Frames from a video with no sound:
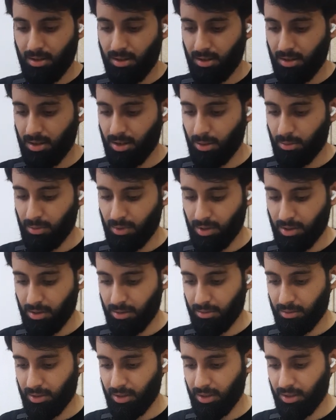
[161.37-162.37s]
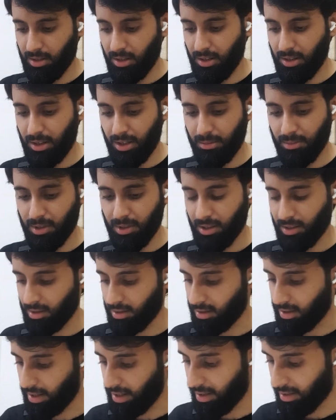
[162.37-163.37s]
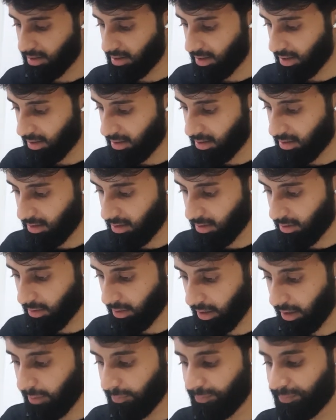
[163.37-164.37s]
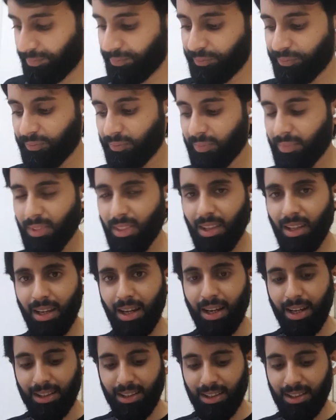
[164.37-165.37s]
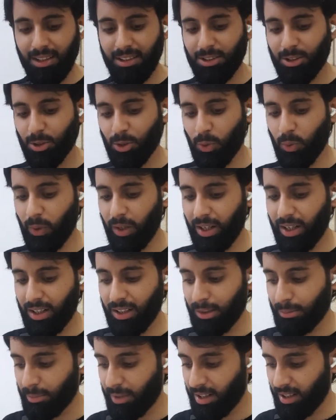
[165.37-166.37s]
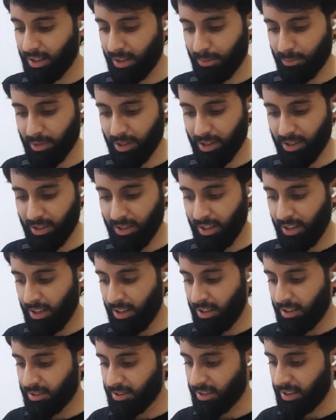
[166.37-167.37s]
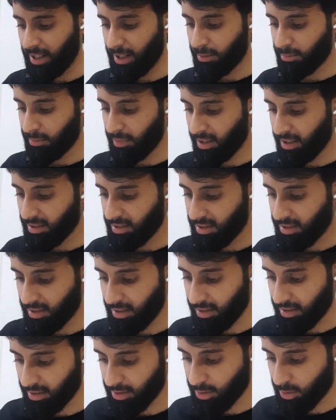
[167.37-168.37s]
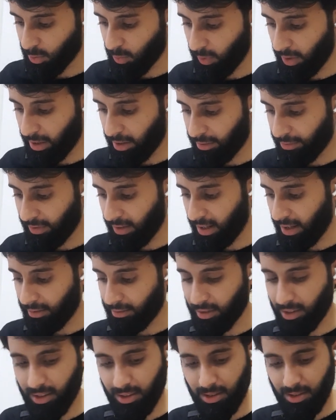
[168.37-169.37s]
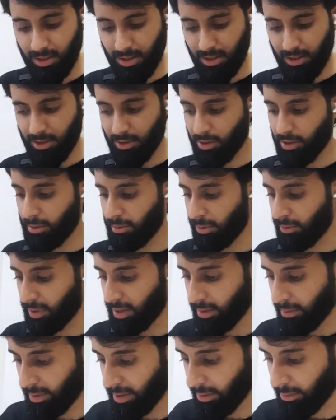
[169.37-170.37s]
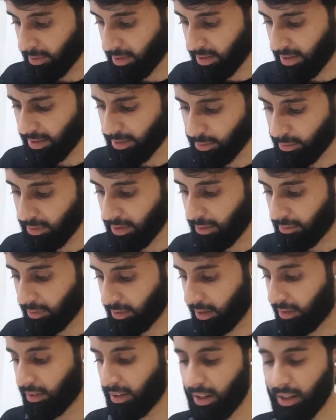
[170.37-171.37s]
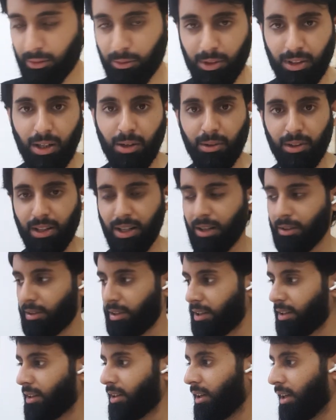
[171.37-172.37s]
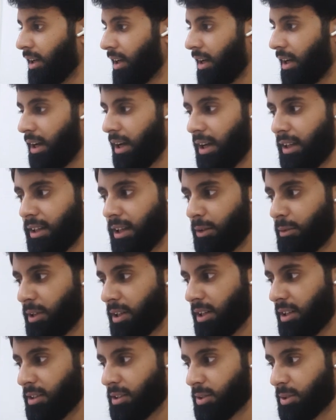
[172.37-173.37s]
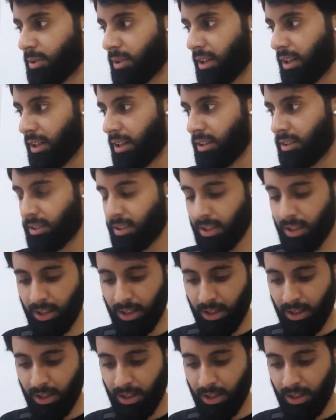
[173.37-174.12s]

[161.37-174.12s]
equal to 16 times 6 is 96, okay. And then he's squaring the middle number. So that means the square of 11 is going to be 121. I can do that without a calculator. And then what he's doing is